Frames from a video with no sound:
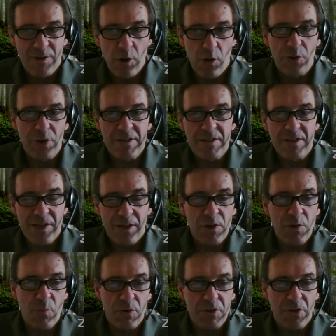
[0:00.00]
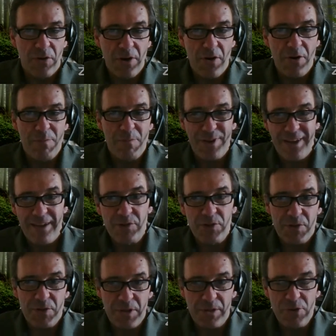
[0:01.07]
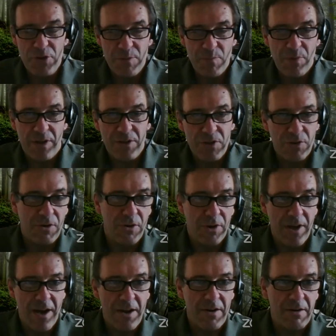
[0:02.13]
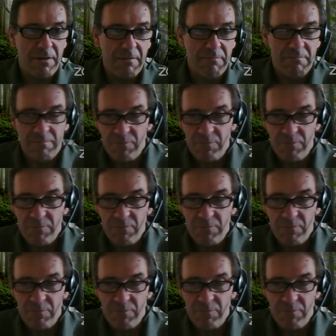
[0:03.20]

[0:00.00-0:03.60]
not only does it tell you what's going on, but gives you a solution, because you can look at other